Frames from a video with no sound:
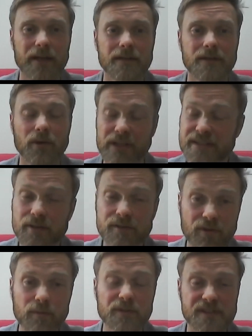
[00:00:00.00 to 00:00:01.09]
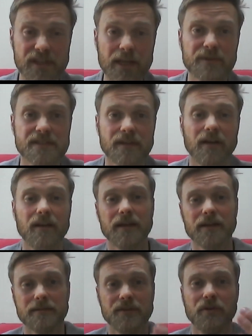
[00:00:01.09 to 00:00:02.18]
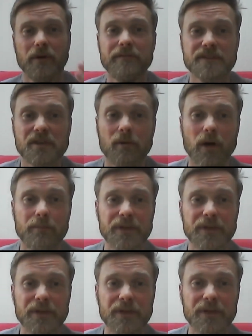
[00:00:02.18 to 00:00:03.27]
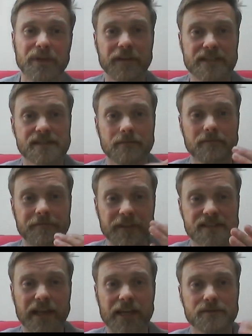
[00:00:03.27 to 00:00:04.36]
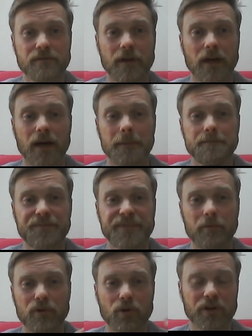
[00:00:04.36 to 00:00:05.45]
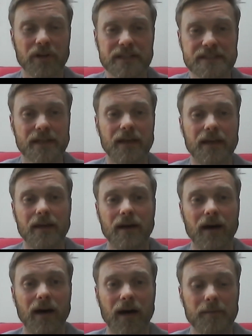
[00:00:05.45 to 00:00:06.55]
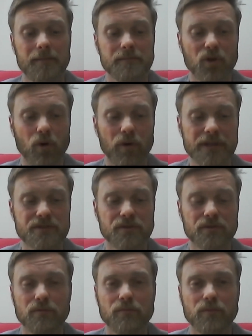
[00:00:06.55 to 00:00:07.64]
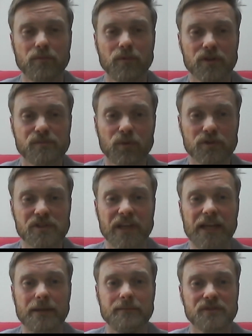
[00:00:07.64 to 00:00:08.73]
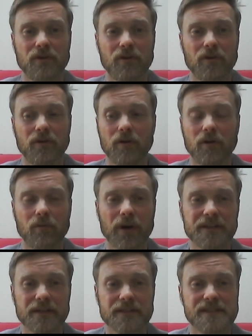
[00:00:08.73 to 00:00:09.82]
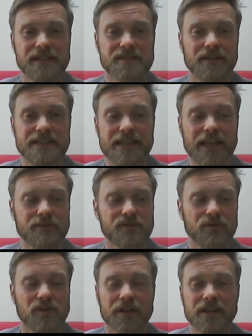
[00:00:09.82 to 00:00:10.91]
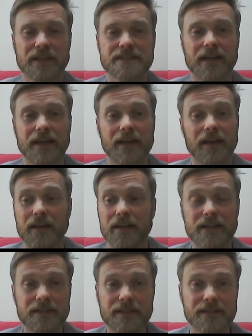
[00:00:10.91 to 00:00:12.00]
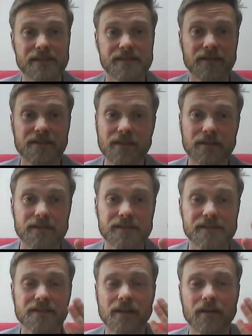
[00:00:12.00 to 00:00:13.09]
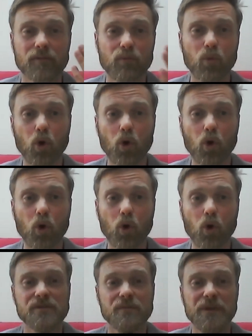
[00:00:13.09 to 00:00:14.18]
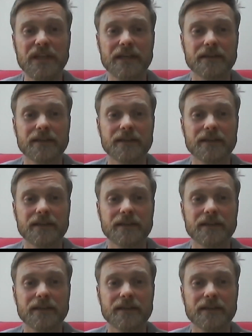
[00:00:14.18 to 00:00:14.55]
No, that sounds very much same as like, you know, every time I've been involved with FICS games that we organize, going into World Sports Games or whatnot, CSIT games, those kind of things. It's such a rewarding place to be in.